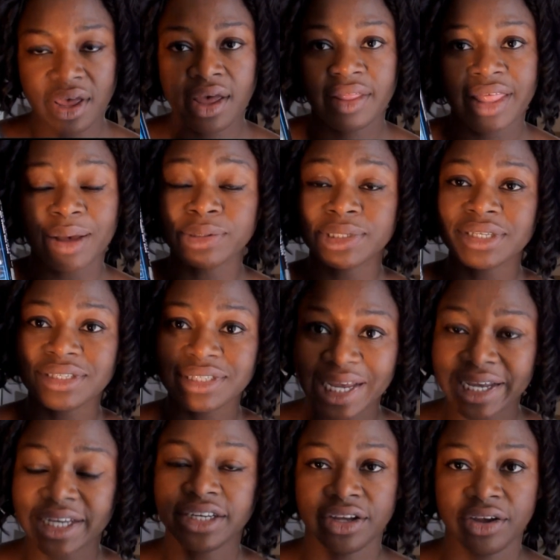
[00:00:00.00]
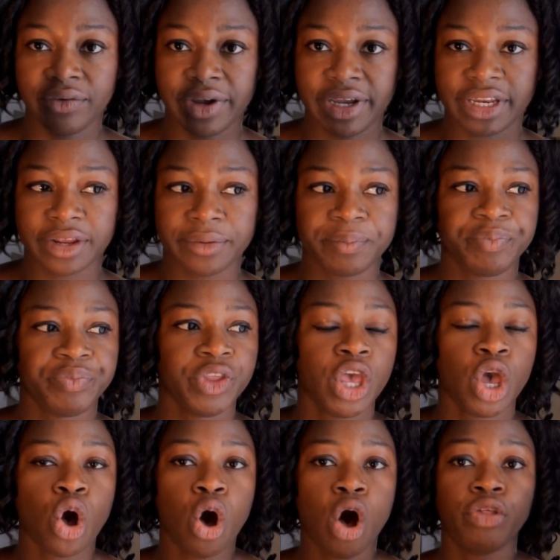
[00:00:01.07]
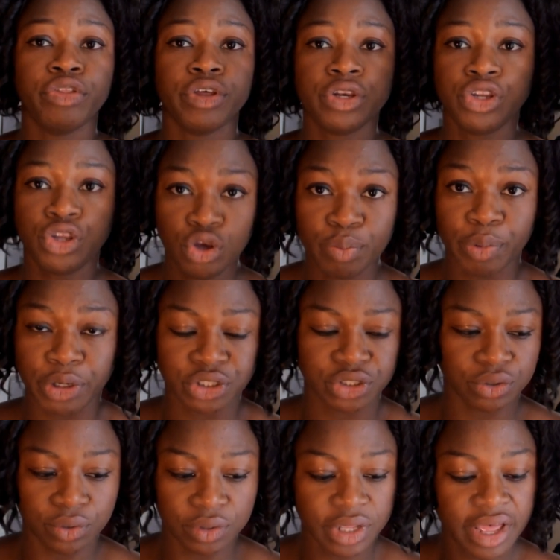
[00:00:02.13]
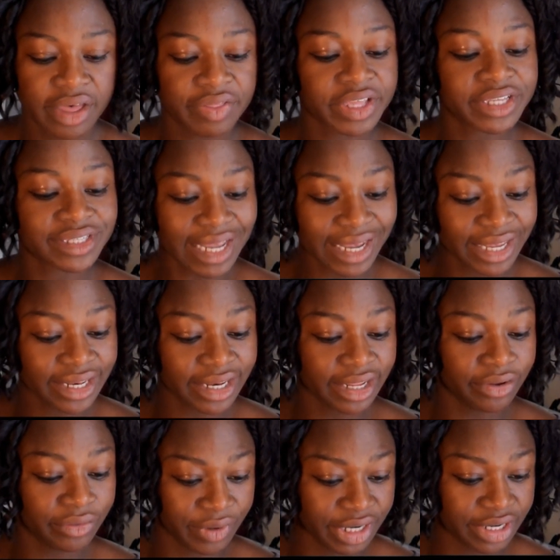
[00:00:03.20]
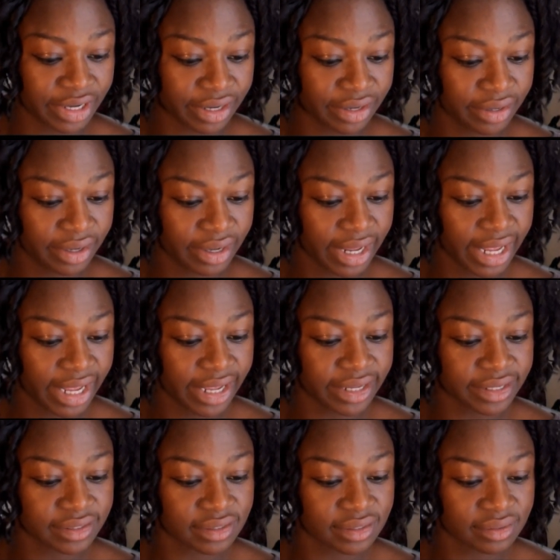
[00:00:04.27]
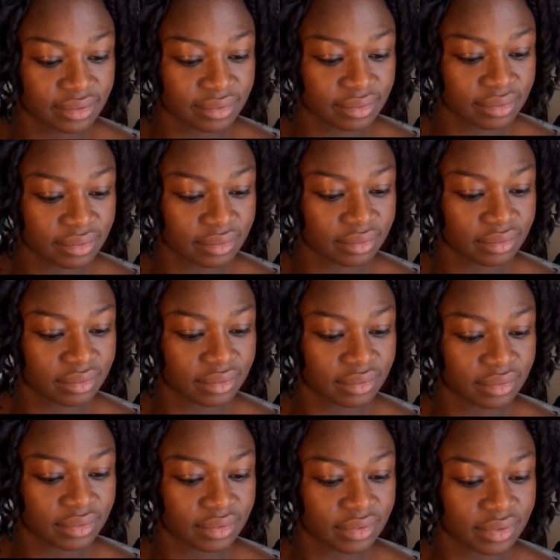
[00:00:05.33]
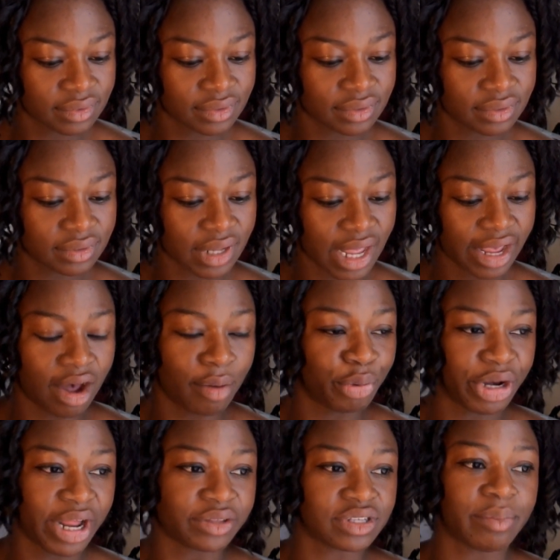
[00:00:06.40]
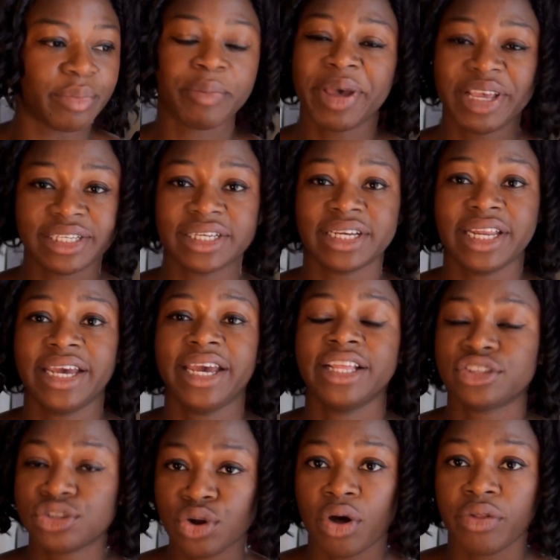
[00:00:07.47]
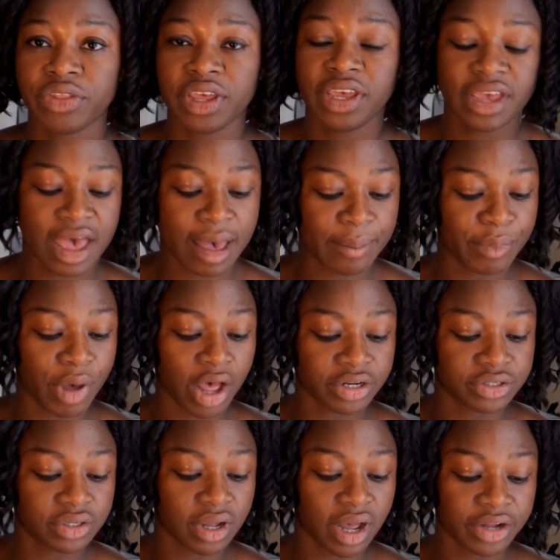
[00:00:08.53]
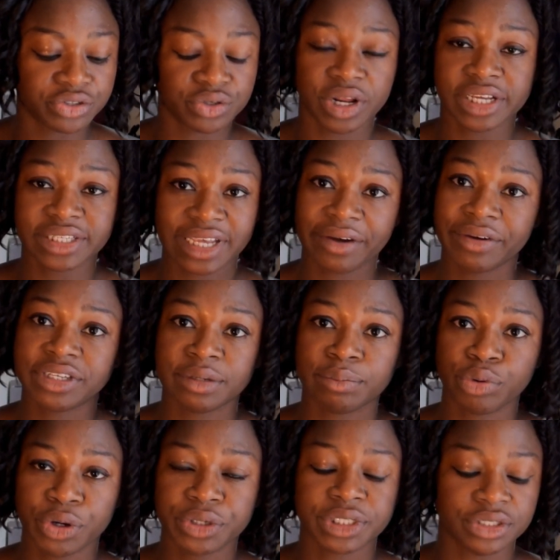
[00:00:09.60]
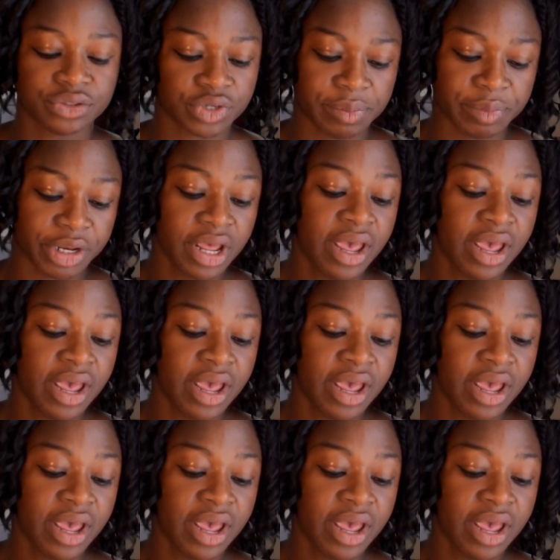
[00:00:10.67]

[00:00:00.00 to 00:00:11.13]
That was the second ingredient. On the new bottle, the second ingredient is, I can't pronounce it, but basically it's not the hydrolyzed keratin protein treatment.